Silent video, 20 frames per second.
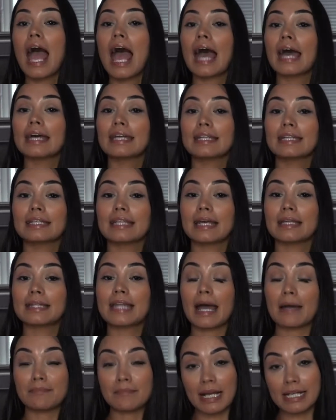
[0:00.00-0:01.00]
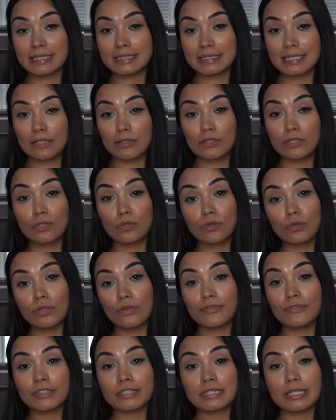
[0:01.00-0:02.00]
And that might sound
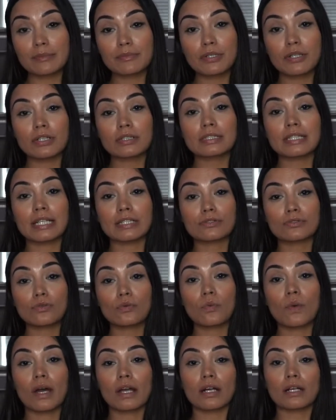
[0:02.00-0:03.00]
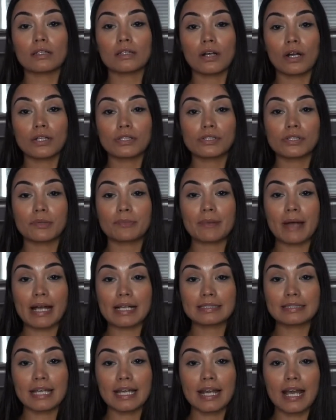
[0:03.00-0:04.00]
cool for some girls that do want a larger
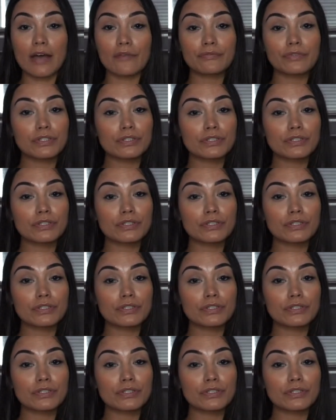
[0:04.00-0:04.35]
backside after